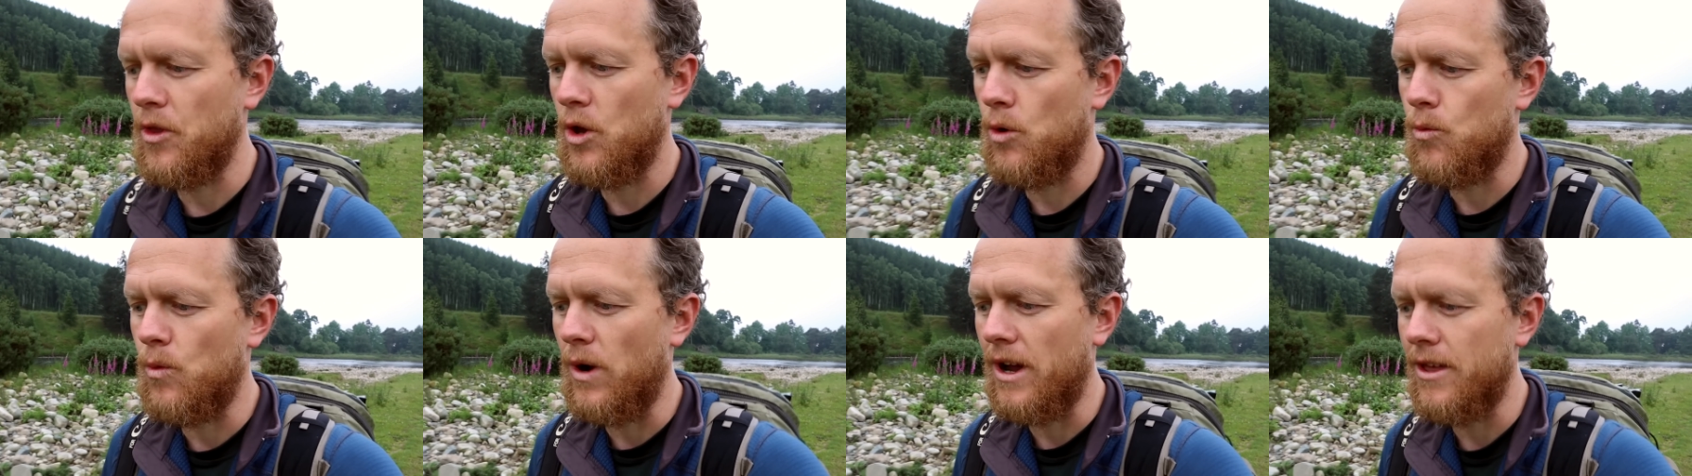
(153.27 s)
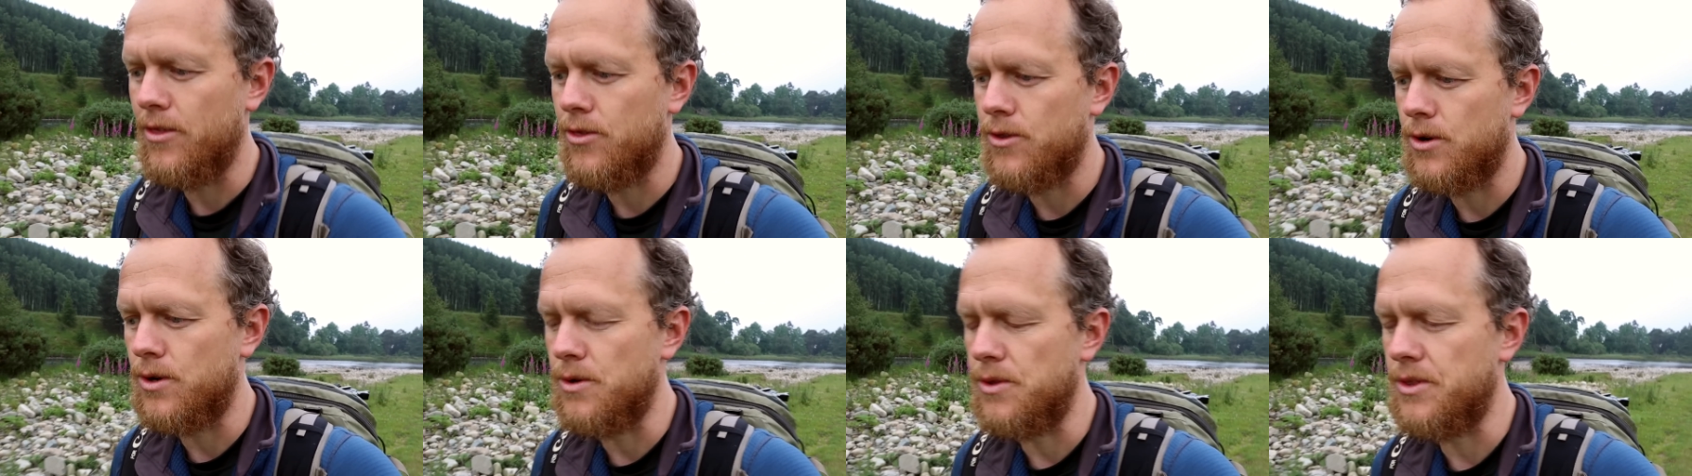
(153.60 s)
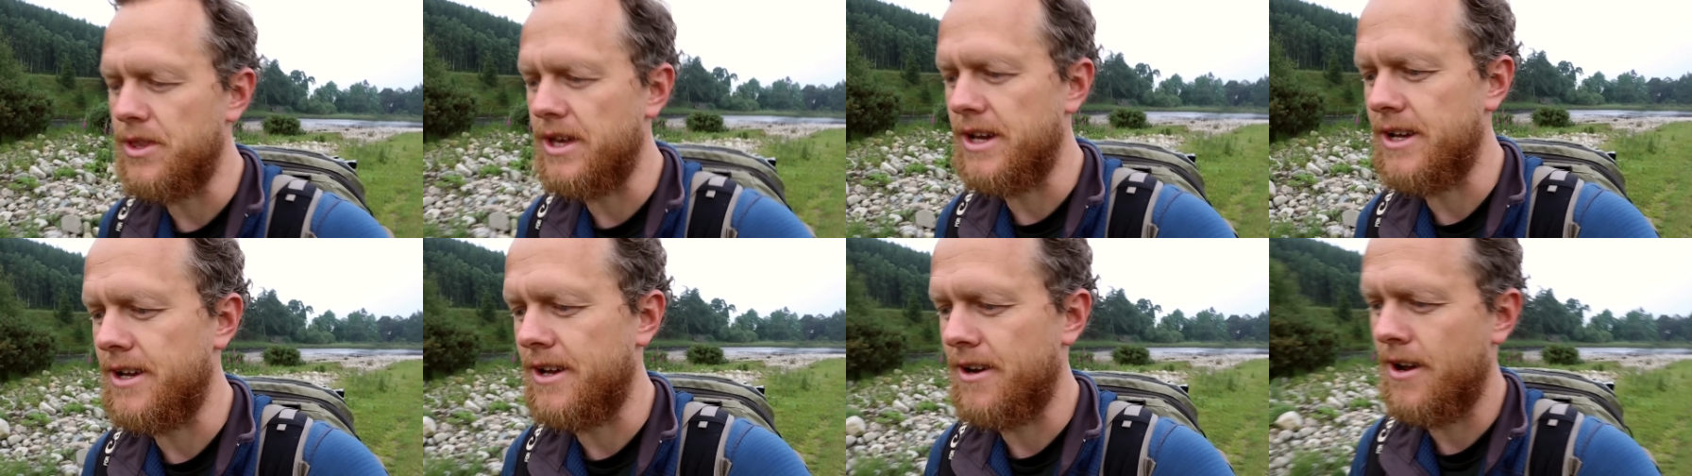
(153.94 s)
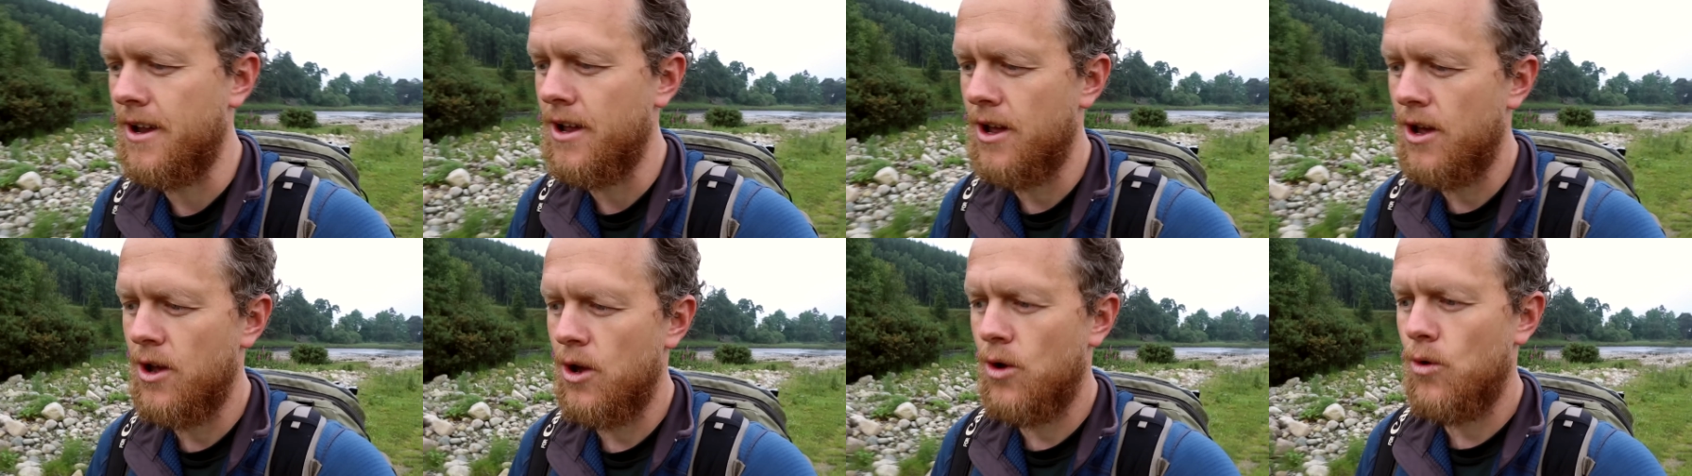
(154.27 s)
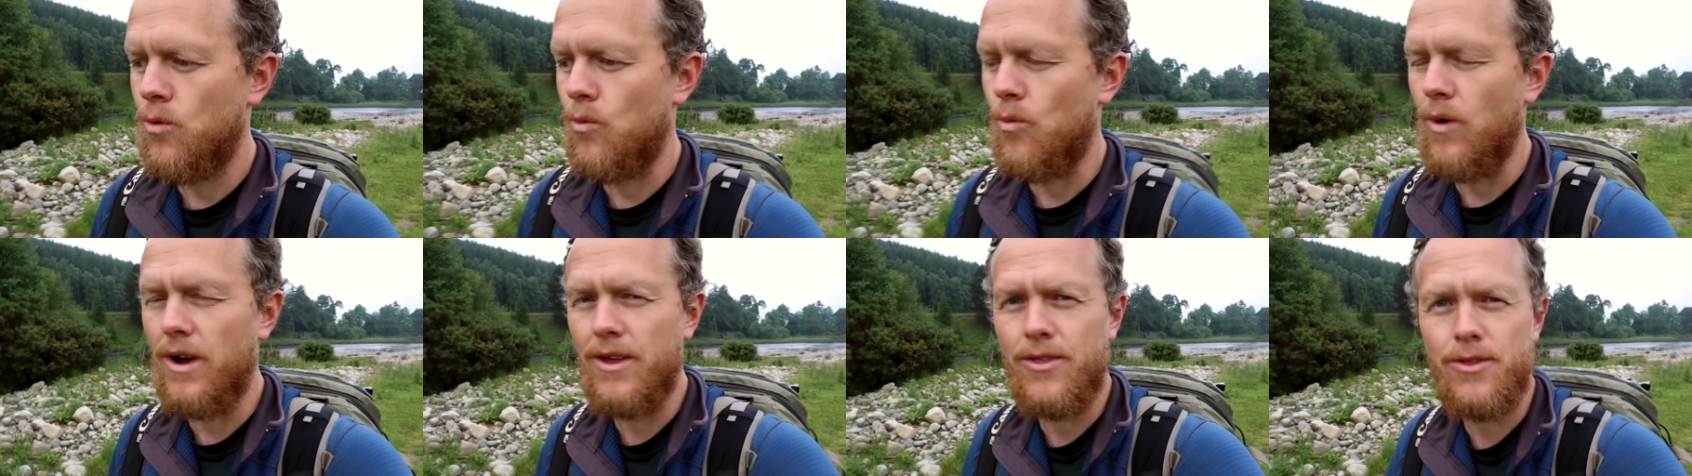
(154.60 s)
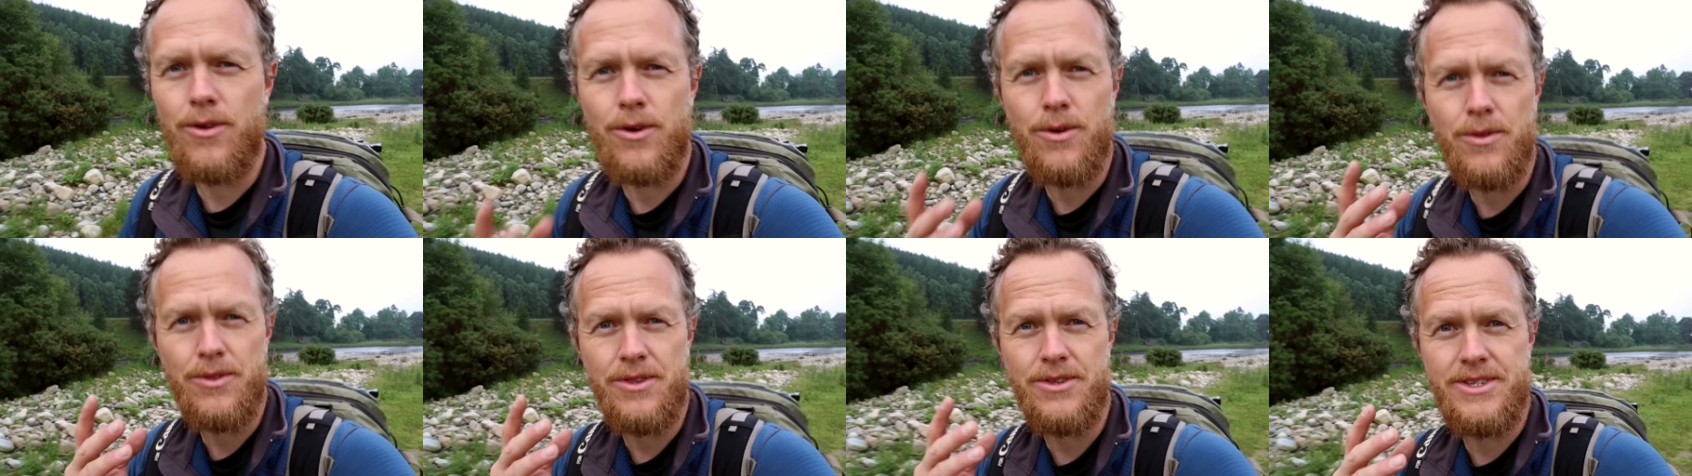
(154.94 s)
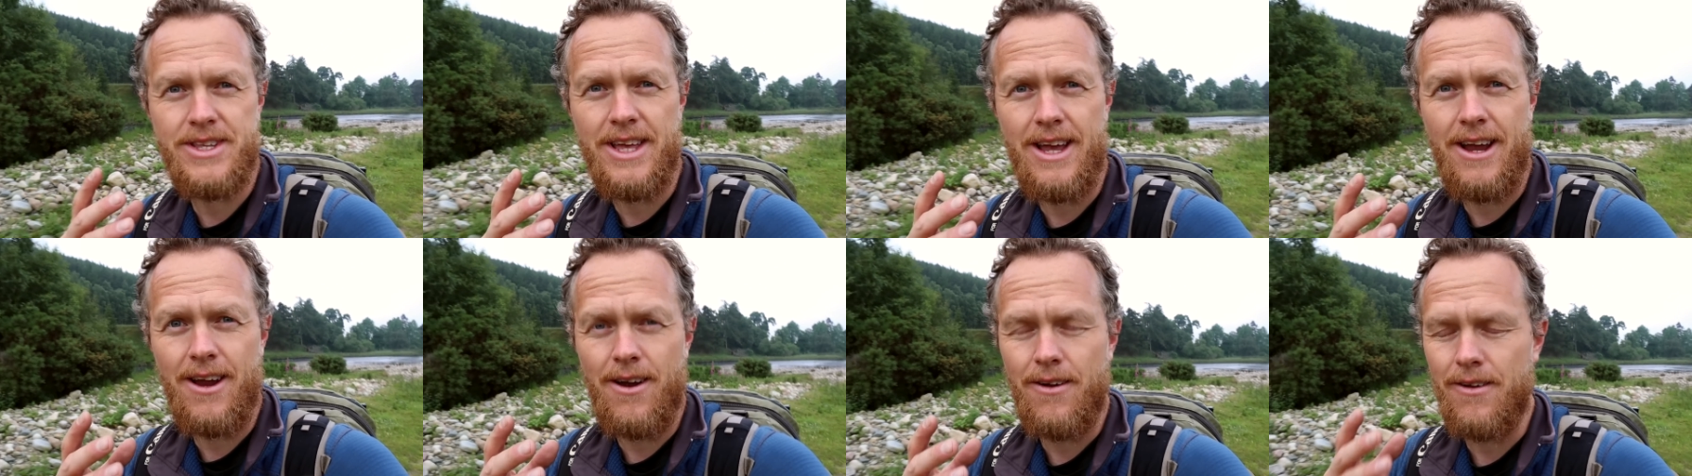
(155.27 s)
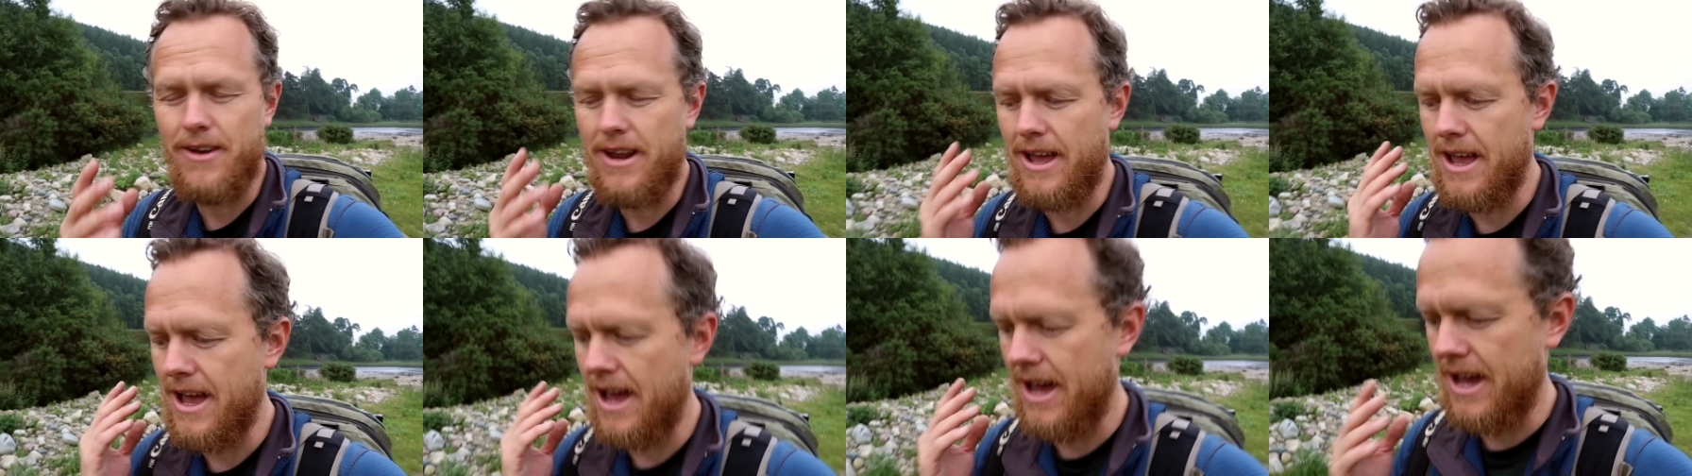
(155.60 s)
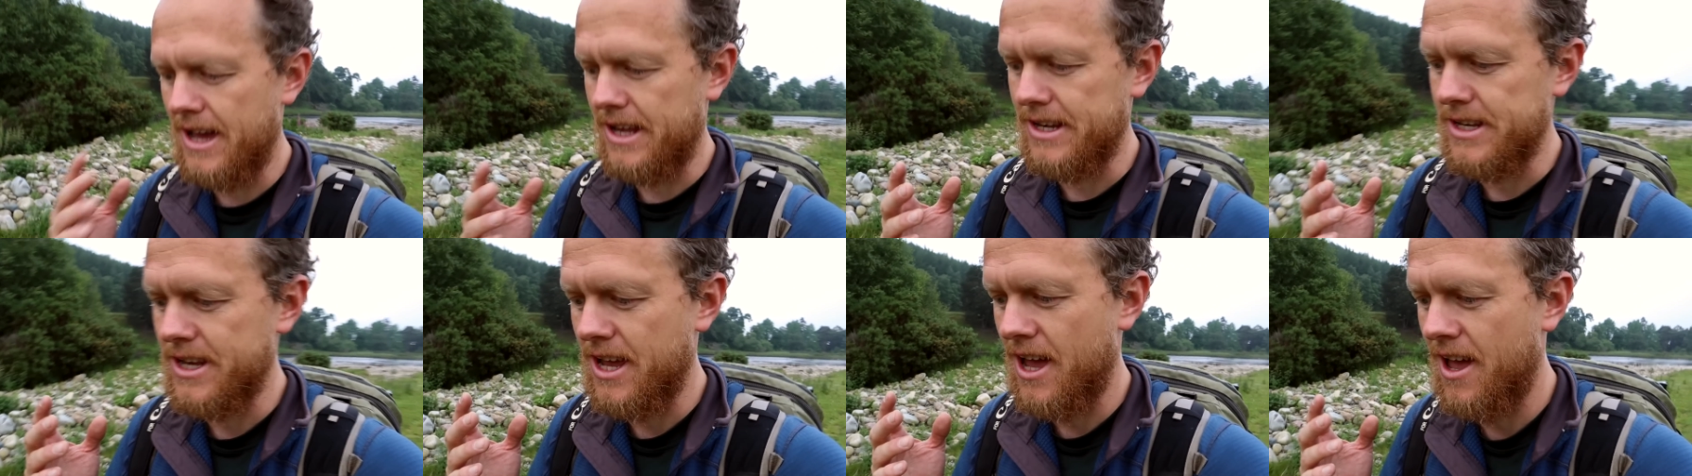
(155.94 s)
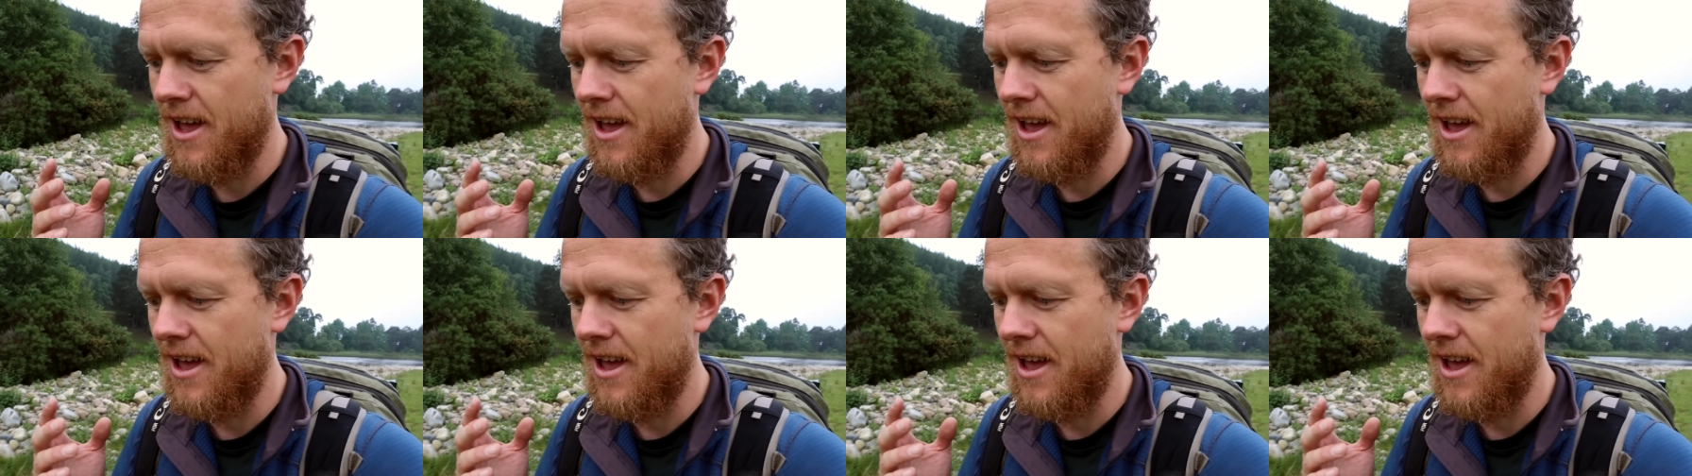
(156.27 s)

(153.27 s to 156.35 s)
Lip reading: whitethroats there, and I had